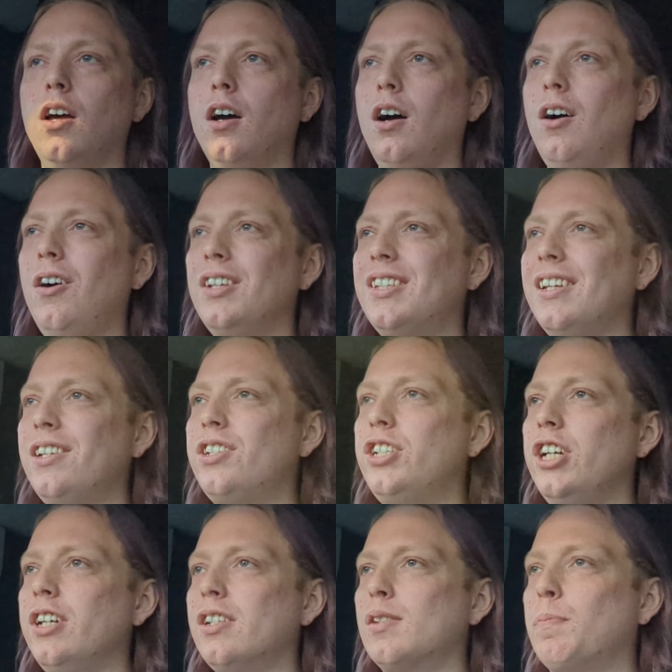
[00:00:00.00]
Or is it
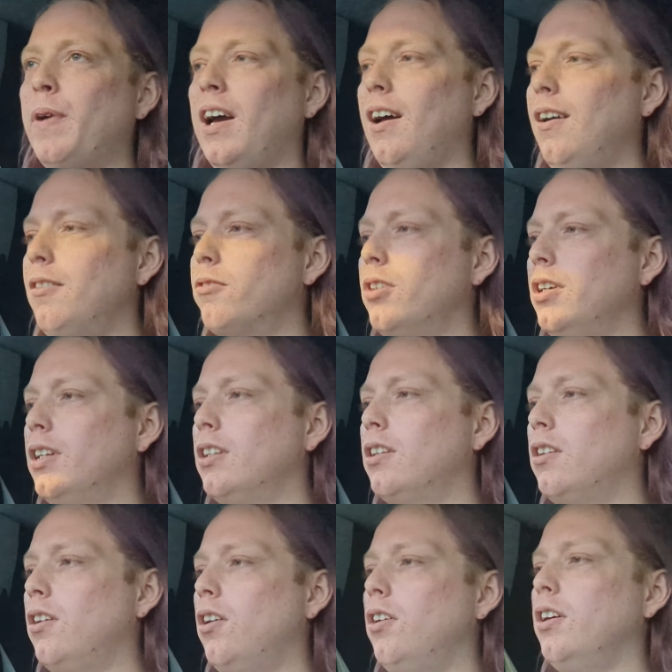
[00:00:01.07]
just
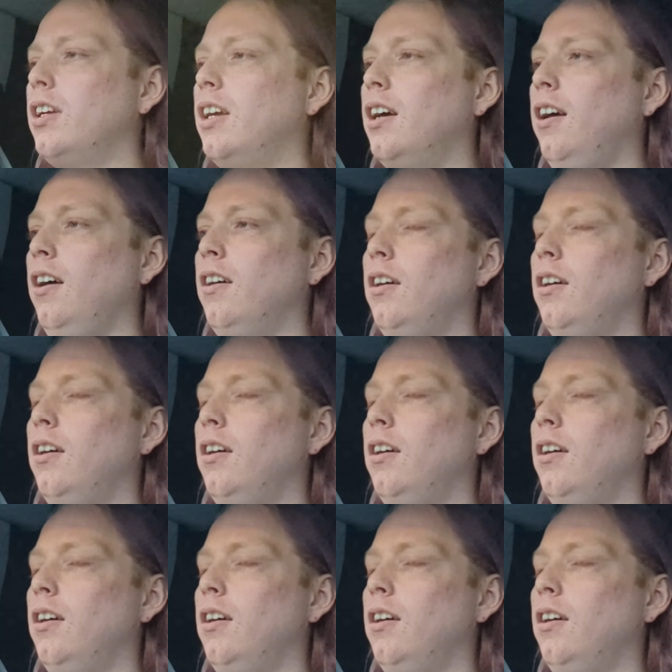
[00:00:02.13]
paranoia?